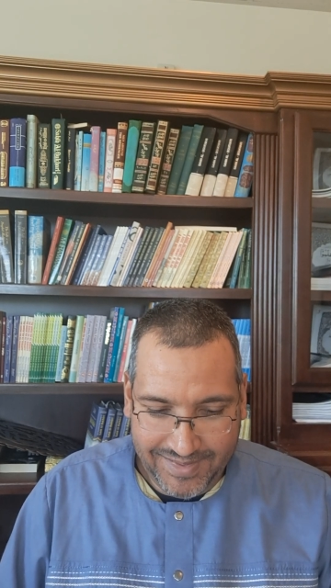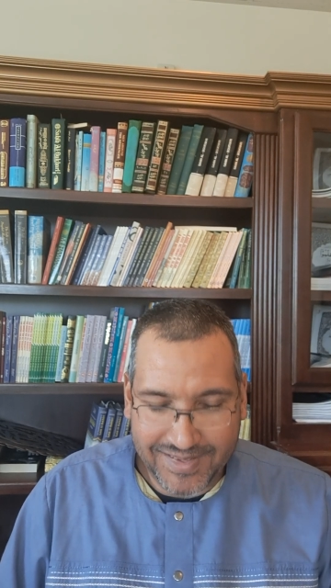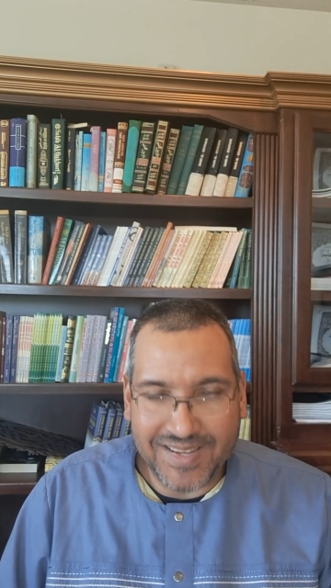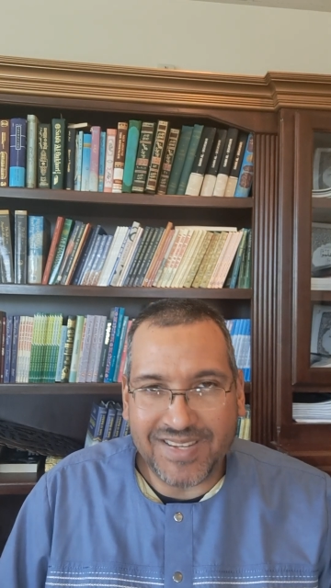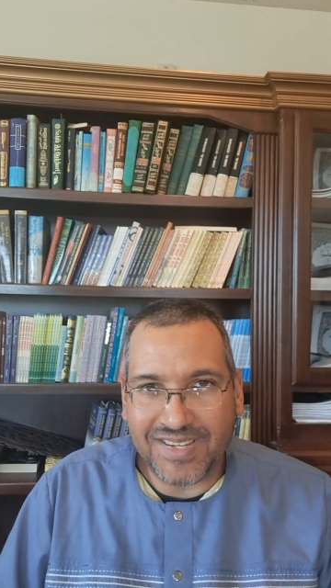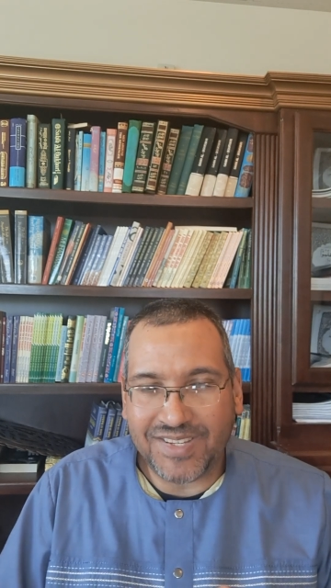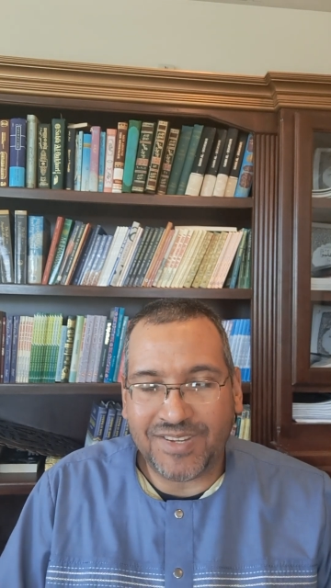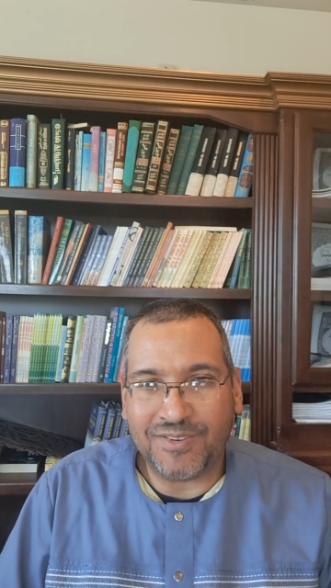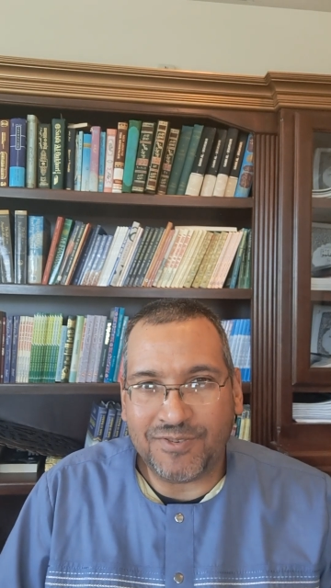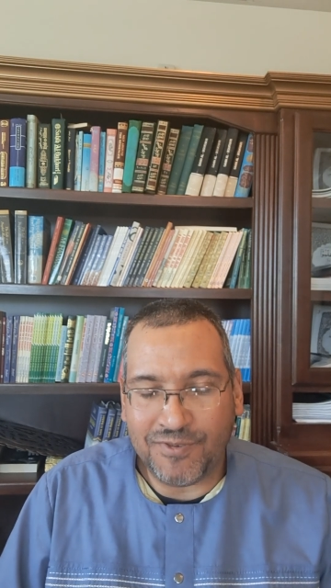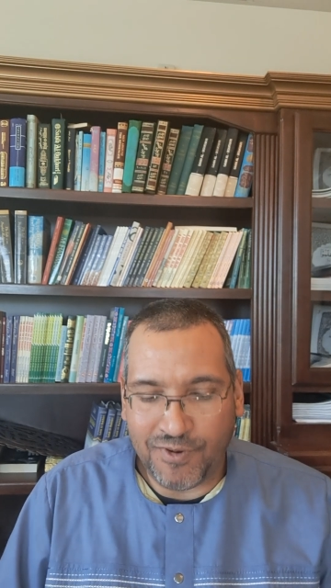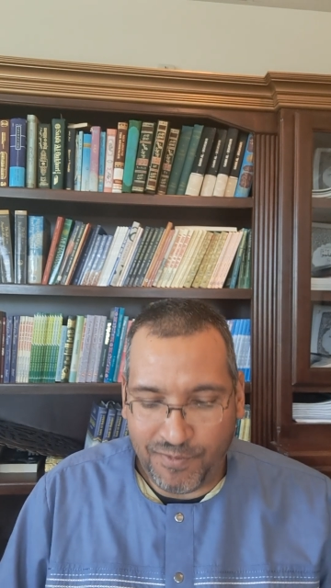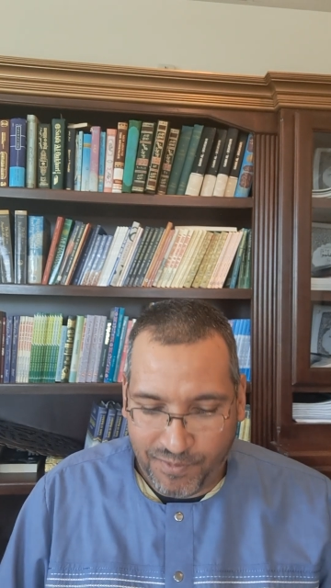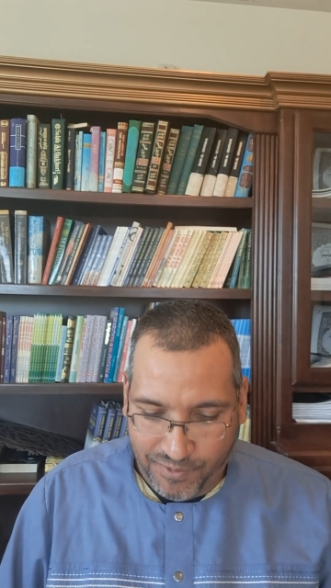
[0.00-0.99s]
This is the
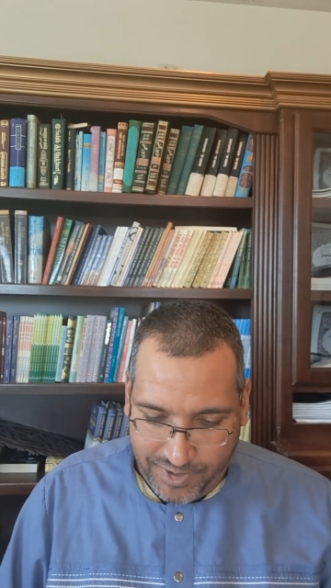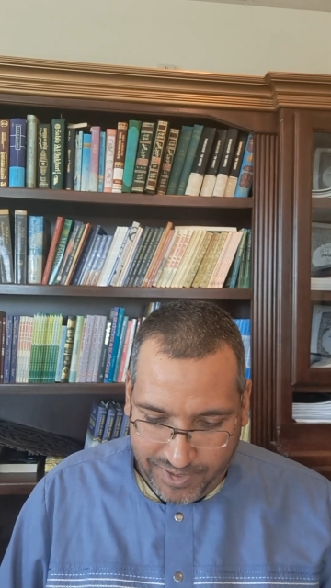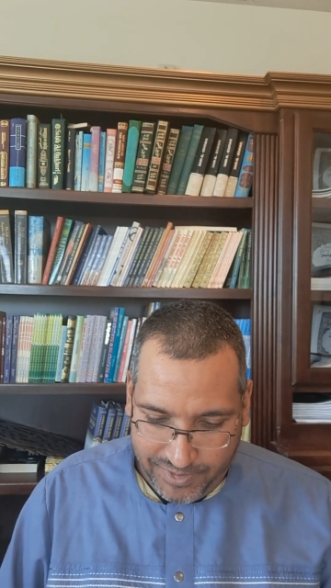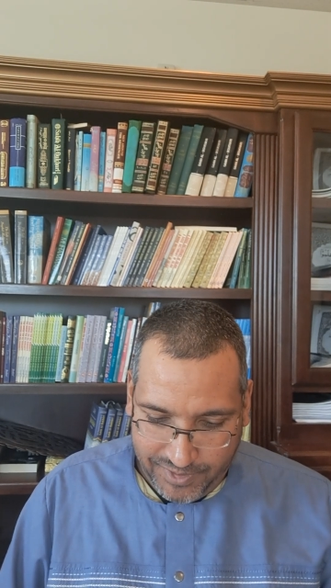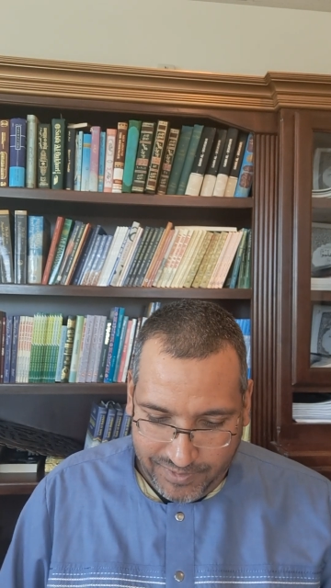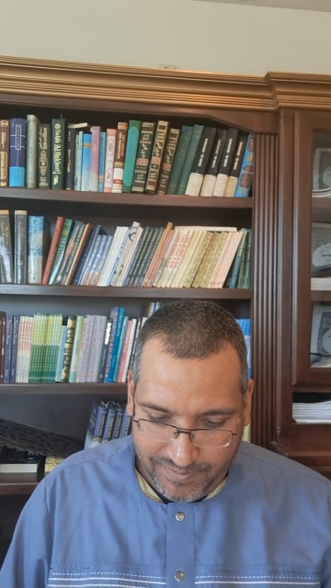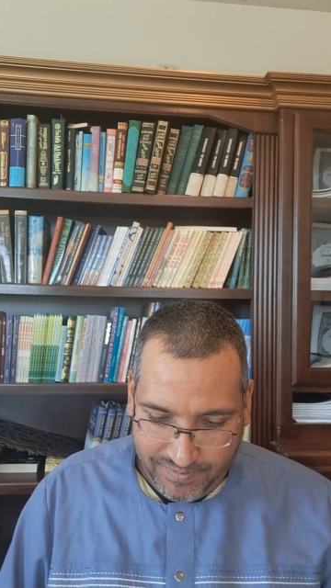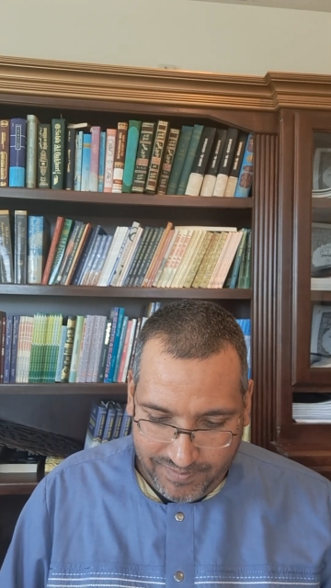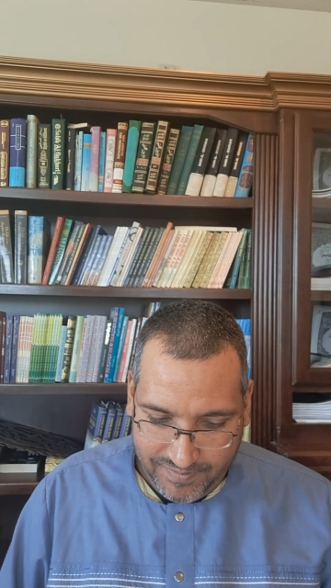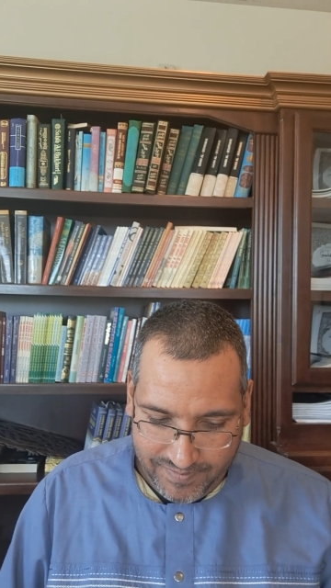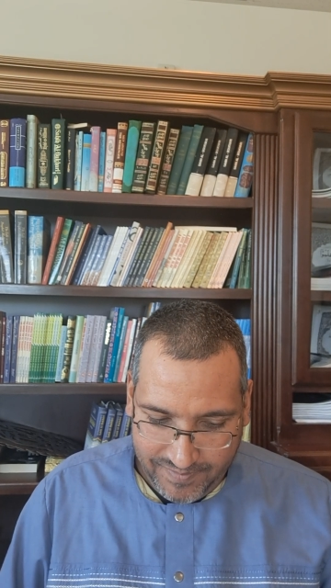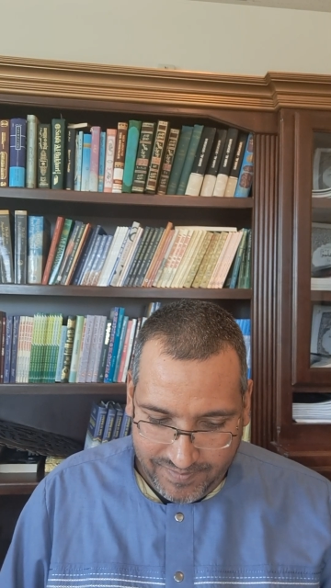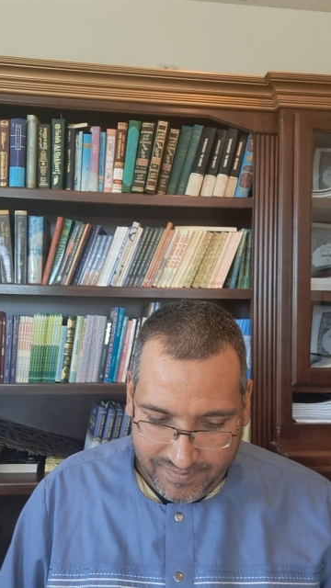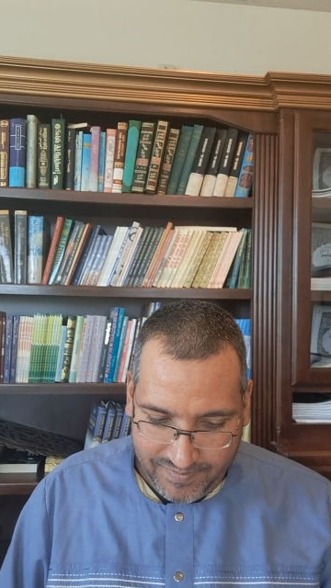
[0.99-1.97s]
core point.
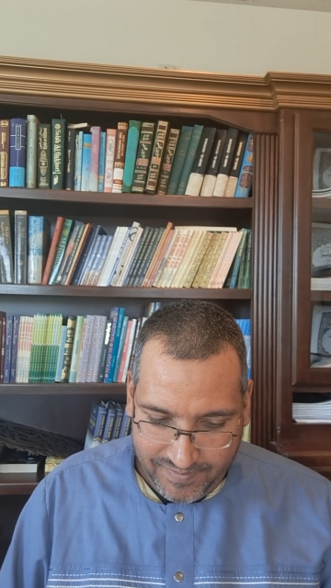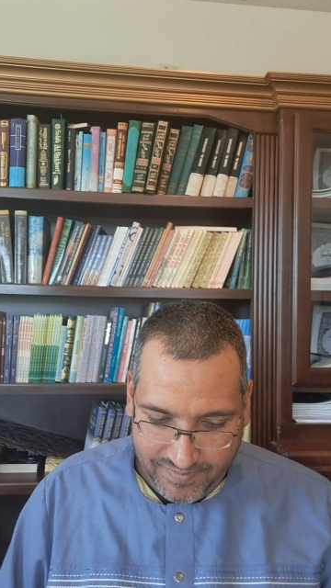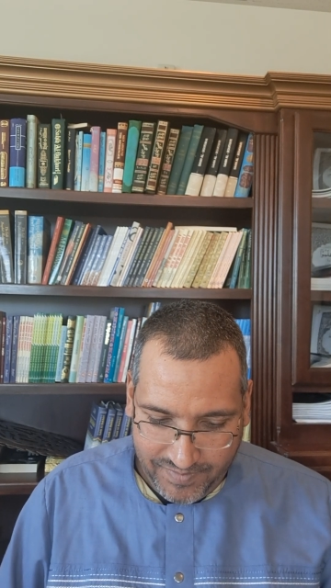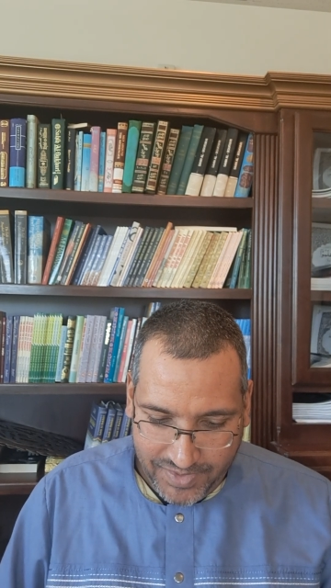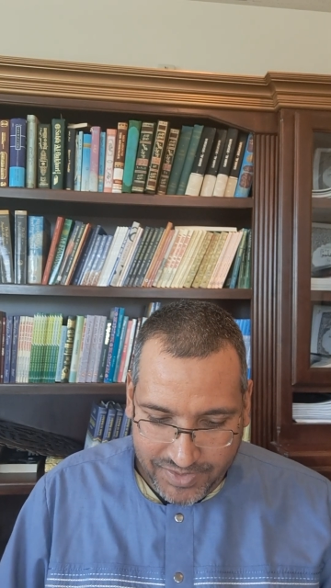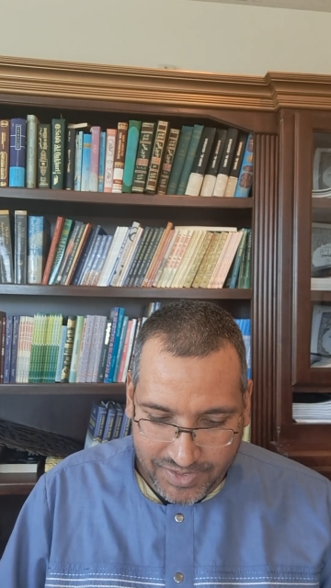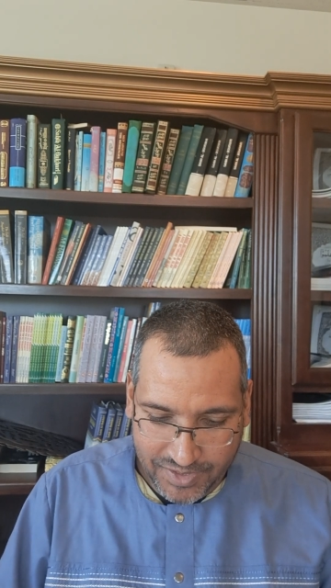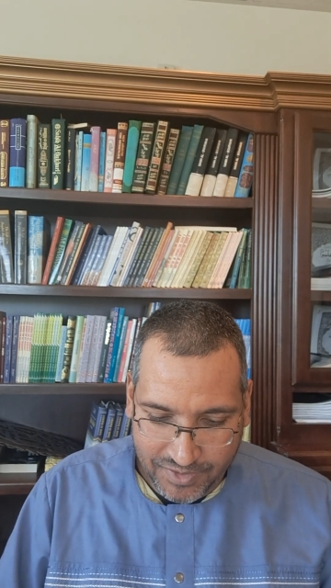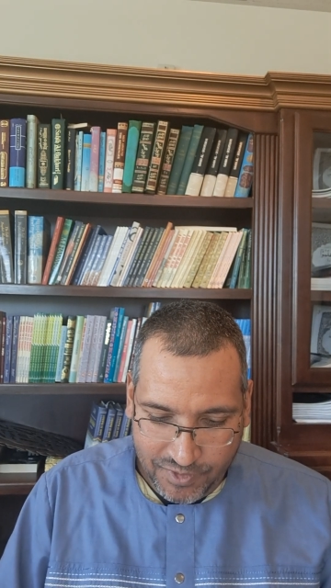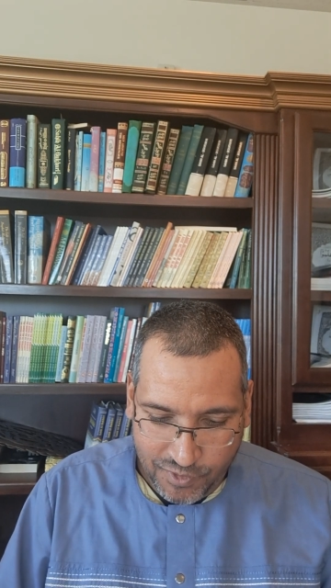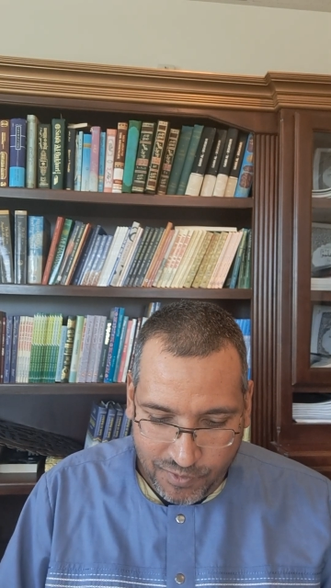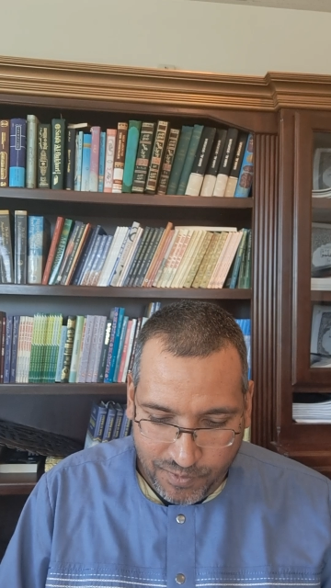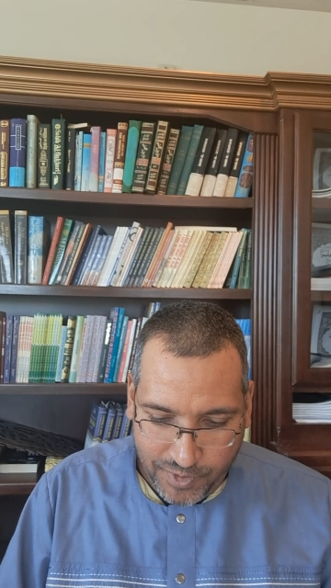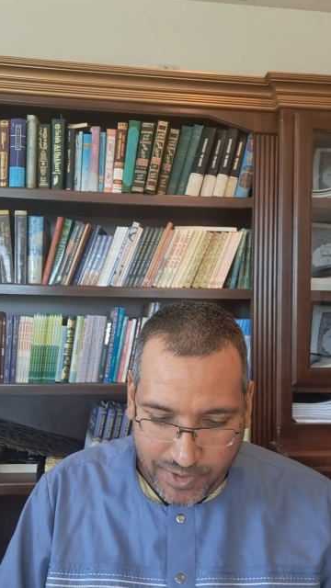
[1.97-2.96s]
This is the
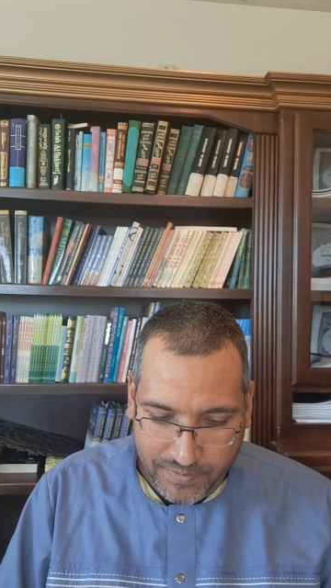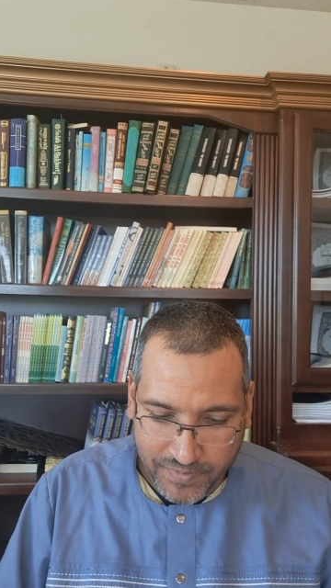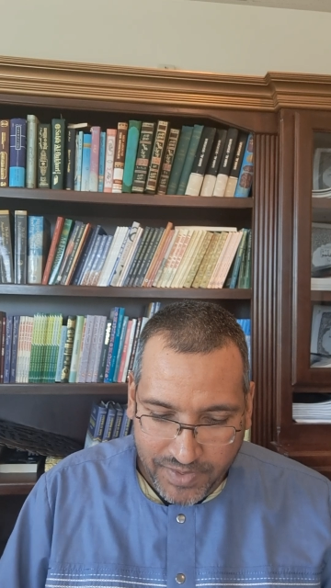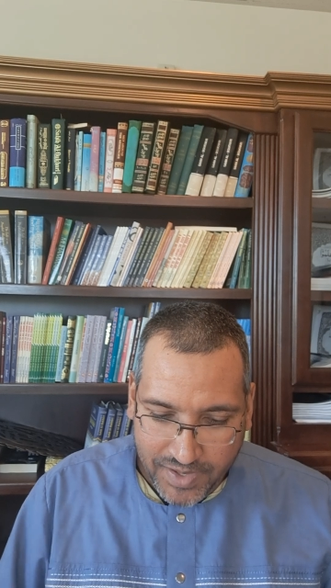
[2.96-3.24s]
core point.